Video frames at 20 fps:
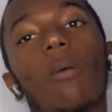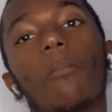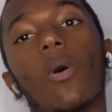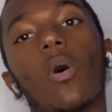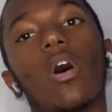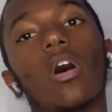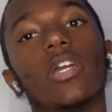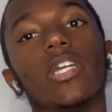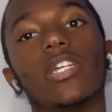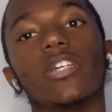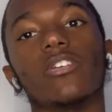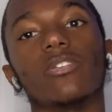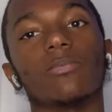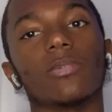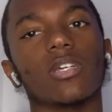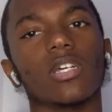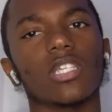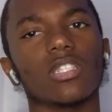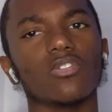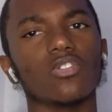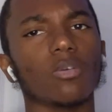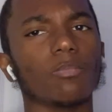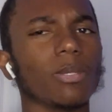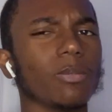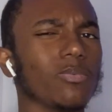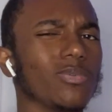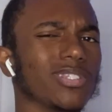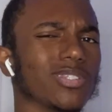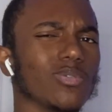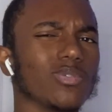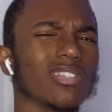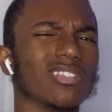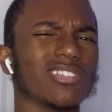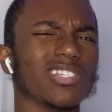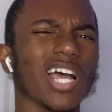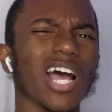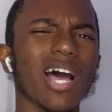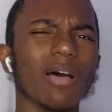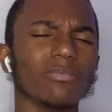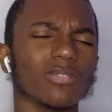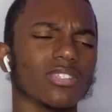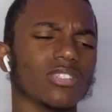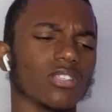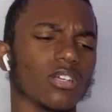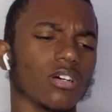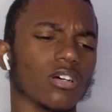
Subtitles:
all ears because people losing jobs and stuff.